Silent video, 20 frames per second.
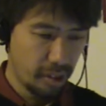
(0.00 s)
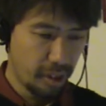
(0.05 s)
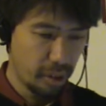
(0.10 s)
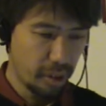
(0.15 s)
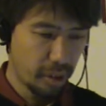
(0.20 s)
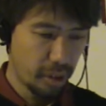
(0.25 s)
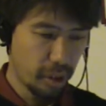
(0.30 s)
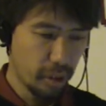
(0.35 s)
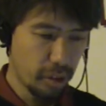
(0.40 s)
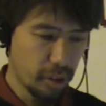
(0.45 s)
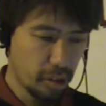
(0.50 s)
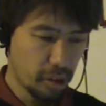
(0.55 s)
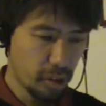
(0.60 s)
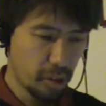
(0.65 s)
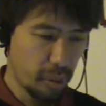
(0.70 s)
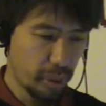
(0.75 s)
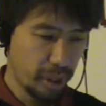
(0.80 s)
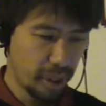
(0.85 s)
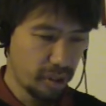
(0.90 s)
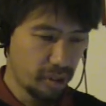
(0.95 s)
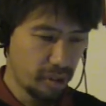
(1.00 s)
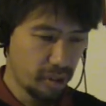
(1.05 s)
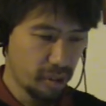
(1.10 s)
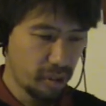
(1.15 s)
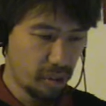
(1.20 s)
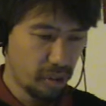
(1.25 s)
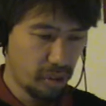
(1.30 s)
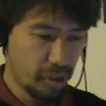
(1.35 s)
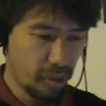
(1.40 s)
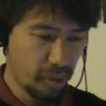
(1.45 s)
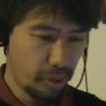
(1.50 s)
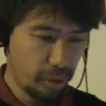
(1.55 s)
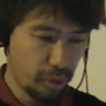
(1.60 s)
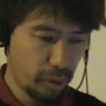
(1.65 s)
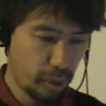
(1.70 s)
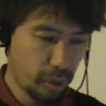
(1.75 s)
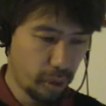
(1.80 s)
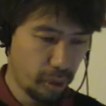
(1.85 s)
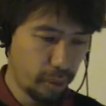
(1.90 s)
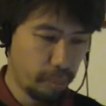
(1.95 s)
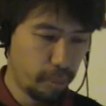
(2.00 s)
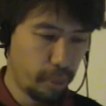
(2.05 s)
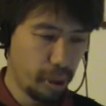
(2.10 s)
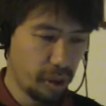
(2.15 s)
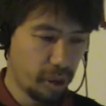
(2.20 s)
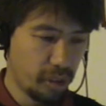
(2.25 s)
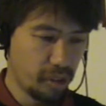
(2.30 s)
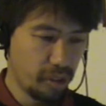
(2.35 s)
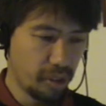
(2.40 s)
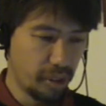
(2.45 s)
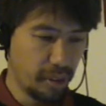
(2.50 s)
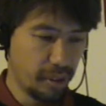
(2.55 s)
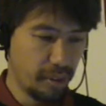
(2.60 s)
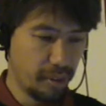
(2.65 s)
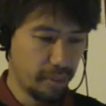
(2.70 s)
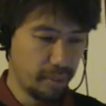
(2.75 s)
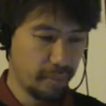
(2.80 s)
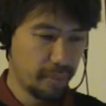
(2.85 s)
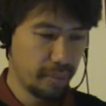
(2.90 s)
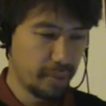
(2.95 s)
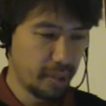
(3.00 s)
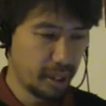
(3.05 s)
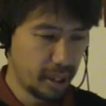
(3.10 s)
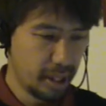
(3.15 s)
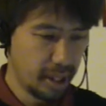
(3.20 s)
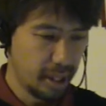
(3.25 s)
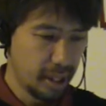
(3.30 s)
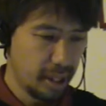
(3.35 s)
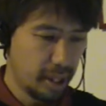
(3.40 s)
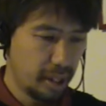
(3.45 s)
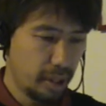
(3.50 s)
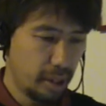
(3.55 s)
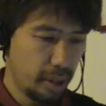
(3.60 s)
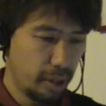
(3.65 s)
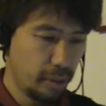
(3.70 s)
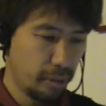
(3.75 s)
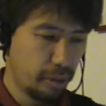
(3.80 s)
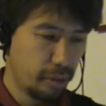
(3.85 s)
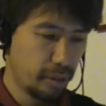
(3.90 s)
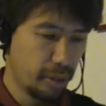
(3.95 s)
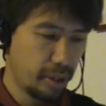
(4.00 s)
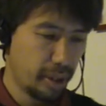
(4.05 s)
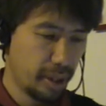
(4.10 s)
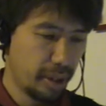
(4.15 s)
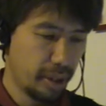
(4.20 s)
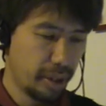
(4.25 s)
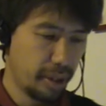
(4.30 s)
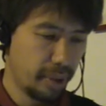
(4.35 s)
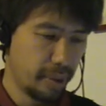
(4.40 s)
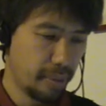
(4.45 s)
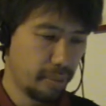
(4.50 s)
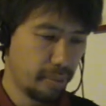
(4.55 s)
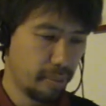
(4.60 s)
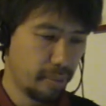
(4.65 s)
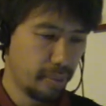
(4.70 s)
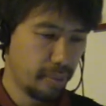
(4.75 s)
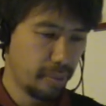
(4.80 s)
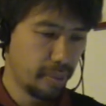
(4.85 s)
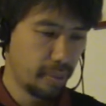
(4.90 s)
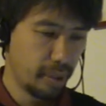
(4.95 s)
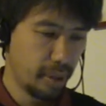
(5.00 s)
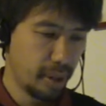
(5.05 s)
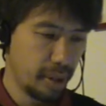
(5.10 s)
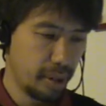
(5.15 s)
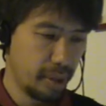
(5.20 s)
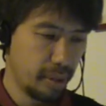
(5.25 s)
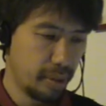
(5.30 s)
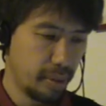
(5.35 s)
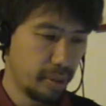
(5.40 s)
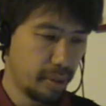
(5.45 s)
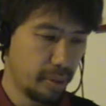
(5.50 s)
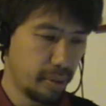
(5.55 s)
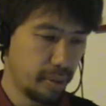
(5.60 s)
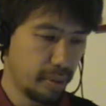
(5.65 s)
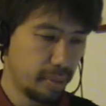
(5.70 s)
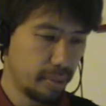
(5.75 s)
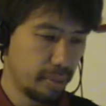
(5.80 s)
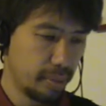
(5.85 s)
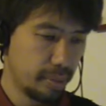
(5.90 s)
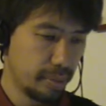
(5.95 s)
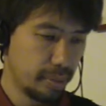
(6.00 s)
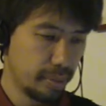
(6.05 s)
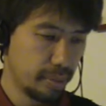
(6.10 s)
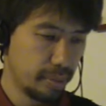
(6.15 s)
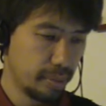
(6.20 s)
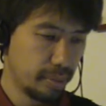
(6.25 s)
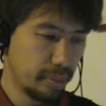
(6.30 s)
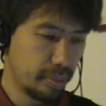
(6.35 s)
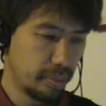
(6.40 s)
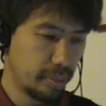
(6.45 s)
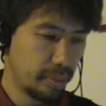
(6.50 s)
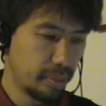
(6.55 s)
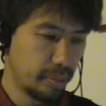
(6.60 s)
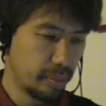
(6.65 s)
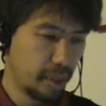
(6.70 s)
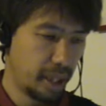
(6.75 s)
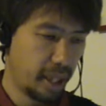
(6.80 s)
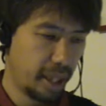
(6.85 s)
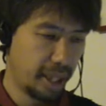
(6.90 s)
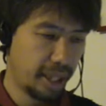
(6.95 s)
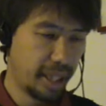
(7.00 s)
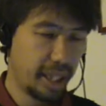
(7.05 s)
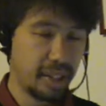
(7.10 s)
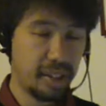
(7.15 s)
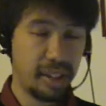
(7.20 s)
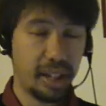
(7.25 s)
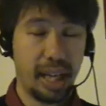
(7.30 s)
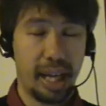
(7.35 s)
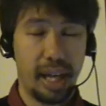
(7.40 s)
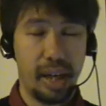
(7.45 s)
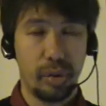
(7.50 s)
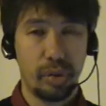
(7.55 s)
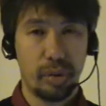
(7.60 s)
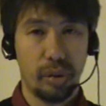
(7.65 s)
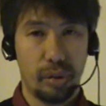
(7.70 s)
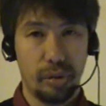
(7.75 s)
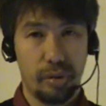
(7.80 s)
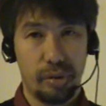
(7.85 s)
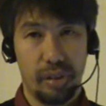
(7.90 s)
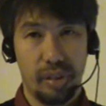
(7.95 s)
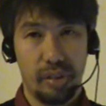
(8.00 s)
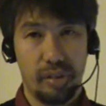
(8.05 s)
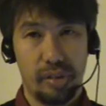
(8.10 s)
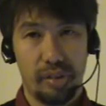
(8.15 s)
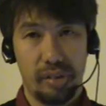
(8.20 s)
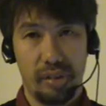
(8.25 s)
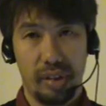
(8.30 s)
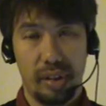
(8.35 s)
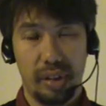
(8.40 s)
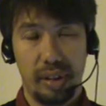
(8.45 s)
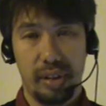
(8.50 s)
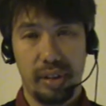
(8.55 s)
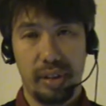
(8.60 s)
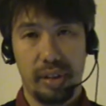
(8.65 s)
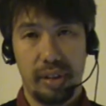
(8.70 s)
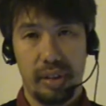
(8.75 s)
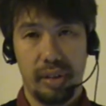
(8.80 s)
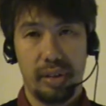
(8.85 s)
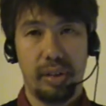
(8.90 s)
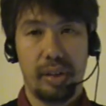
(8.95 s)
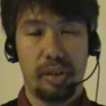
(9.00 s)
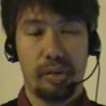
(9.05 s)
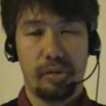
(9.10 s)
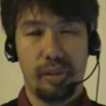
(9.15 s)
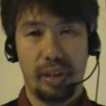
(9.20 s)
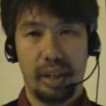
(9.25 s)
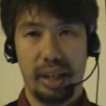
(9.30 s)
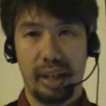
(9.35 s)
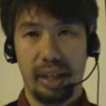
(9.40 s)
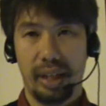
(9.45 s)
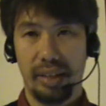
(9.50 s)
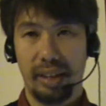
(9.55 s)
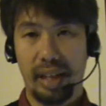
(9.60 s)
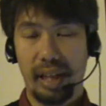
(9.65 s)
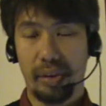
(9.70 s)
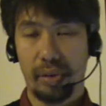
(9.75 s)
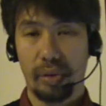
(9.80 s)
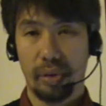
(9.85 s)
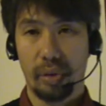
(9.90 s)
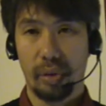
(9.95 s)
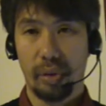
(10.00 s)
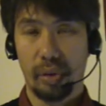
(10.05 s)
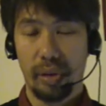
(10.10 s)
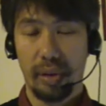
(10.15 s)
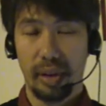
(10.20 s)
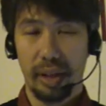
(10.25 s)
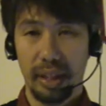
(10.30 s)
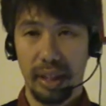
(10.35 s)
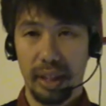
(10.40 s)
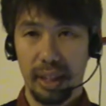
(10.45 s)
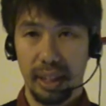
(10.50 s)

so the consequences for the person of um, uh, yeah, getting out of this uh, not very light egregore